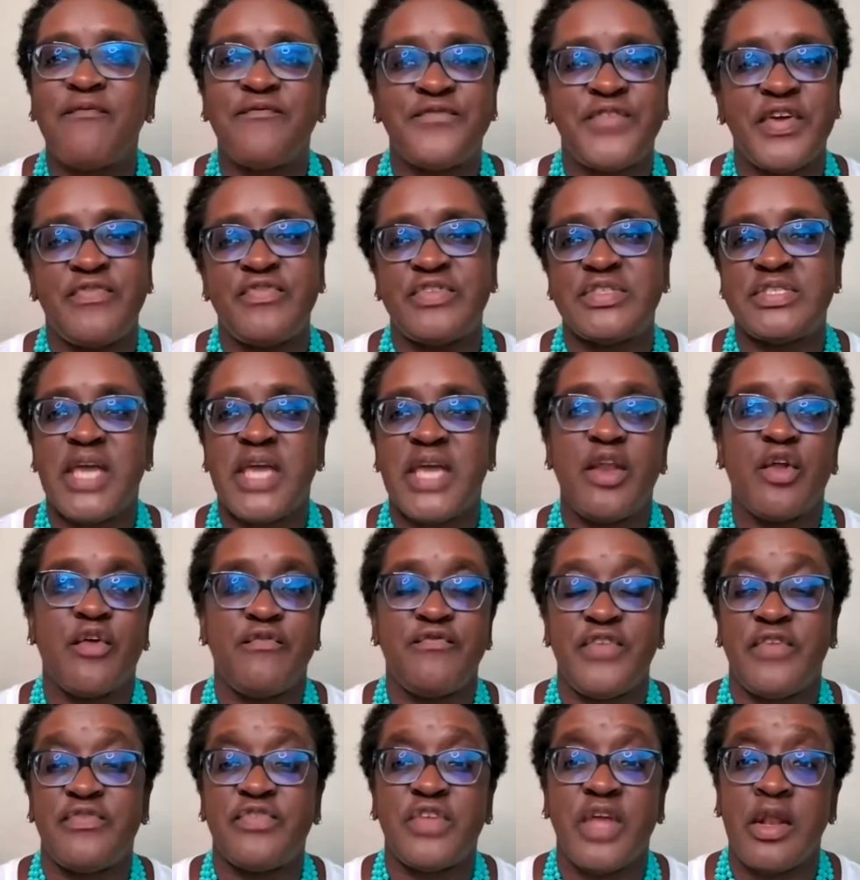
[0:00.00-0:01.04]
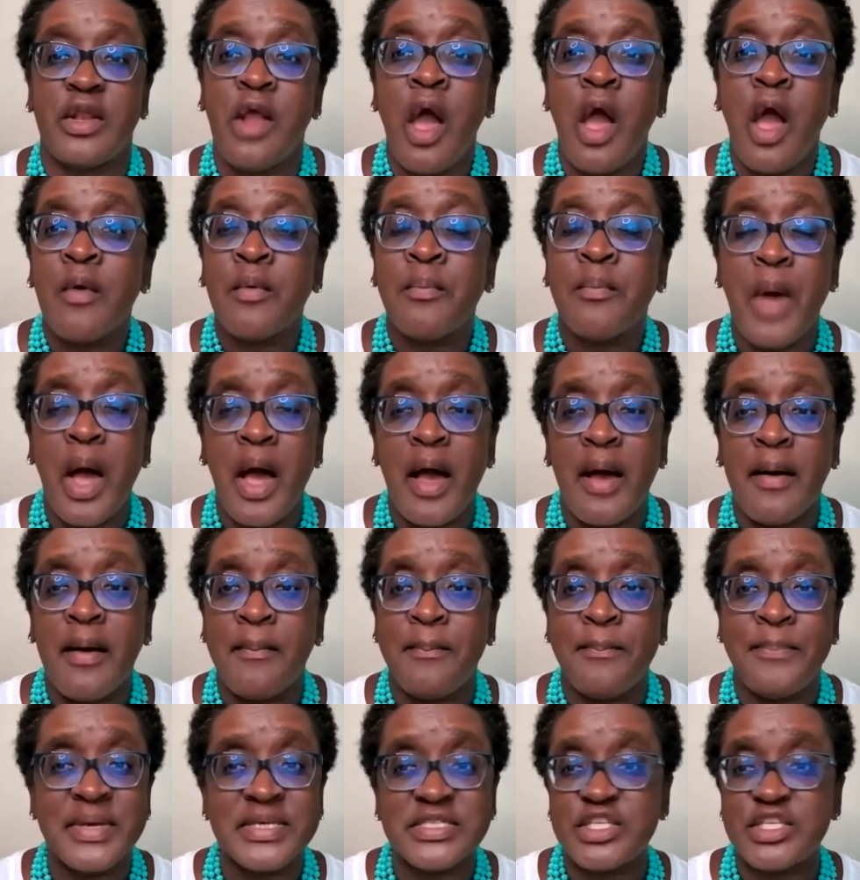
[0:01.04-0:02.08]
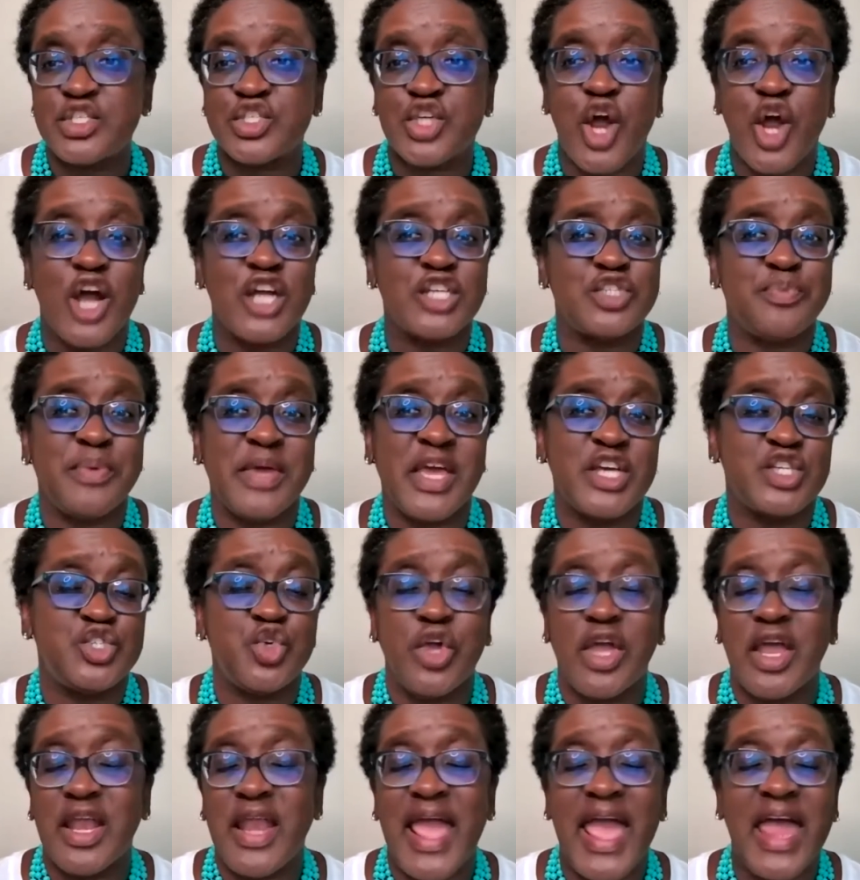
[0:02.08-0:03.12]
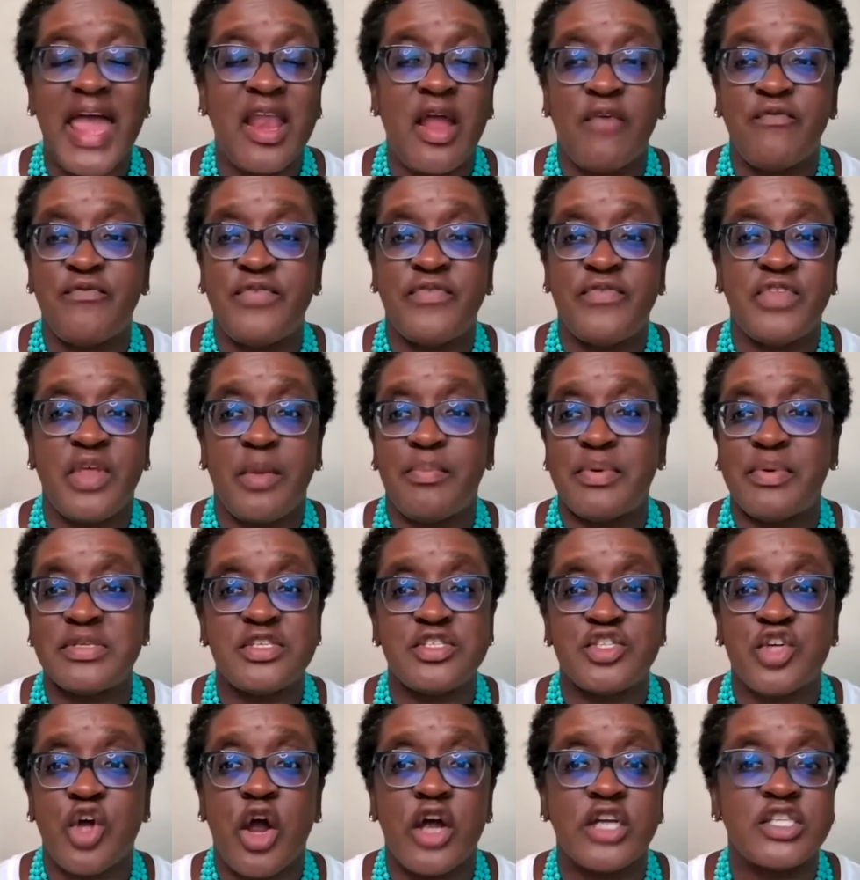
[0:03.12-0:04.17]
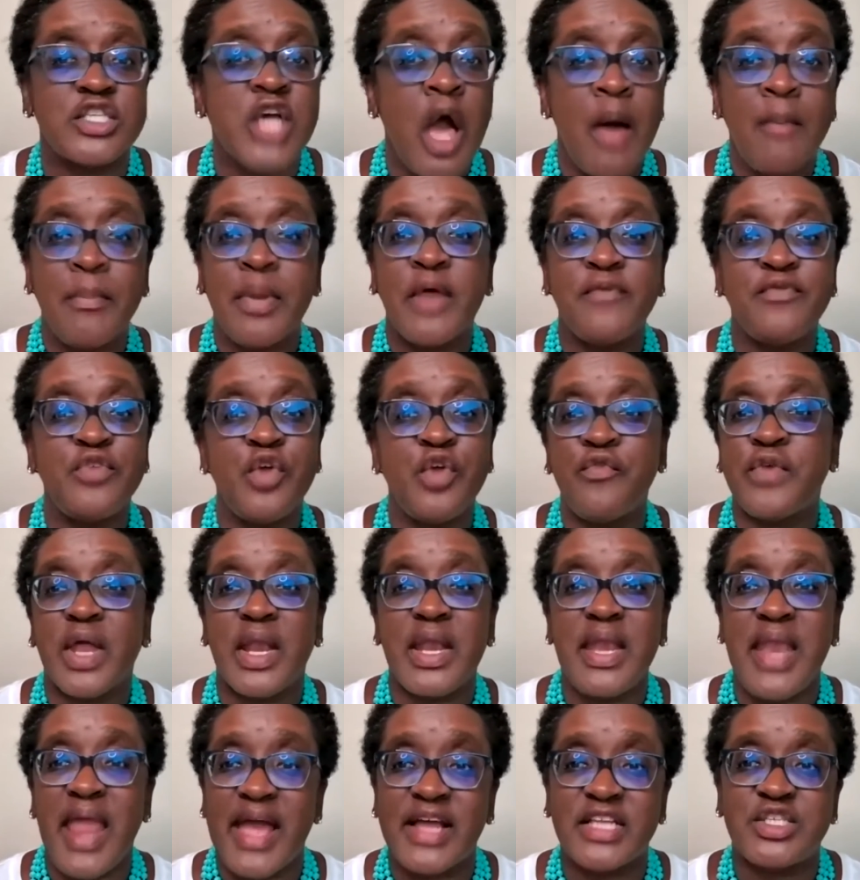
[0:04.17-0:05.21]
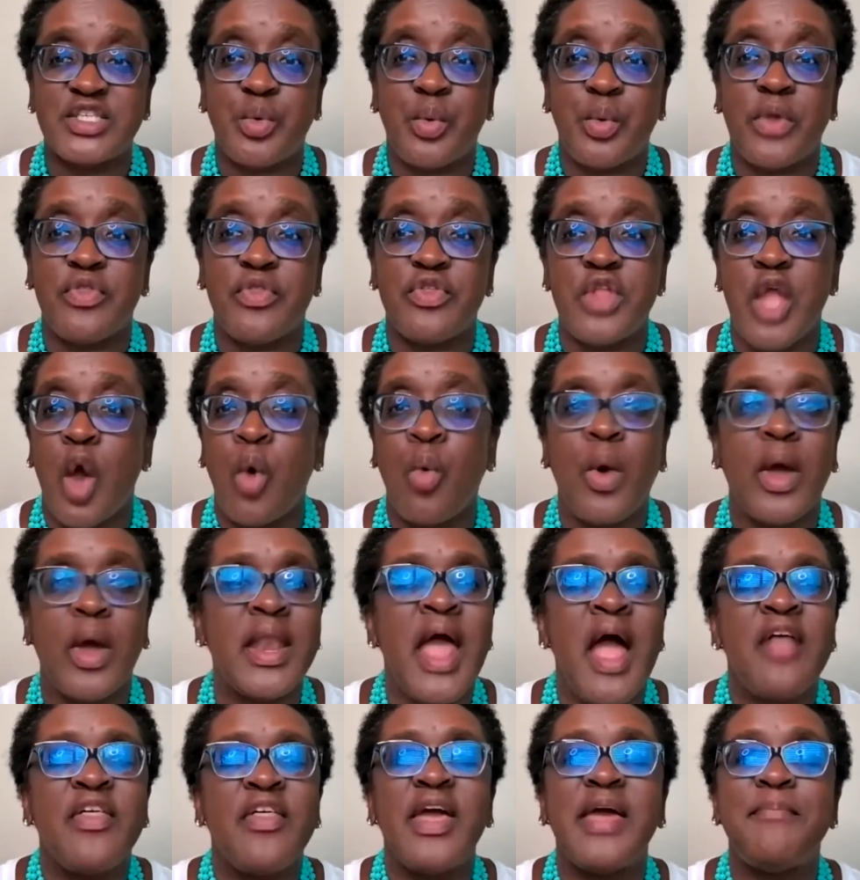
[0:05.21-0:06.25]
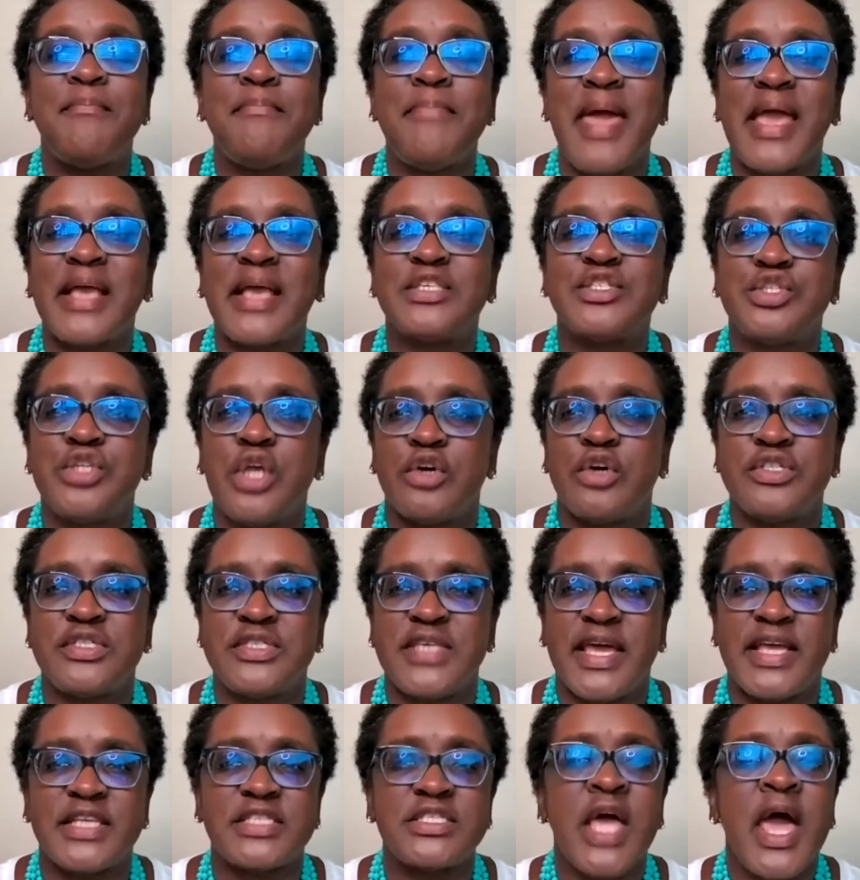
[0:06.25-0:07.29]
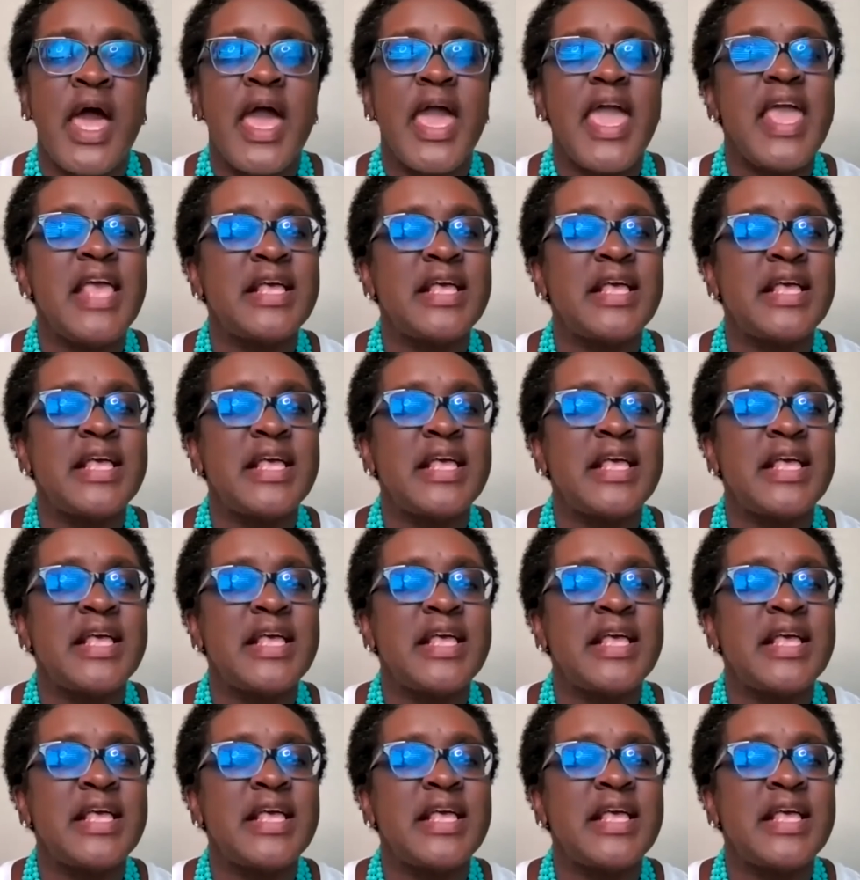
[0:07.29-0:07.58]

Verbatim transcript: out 15 or 50 uh, business cards because you can hand out 50 business cards, but if you connect it with no one, it makes no sense.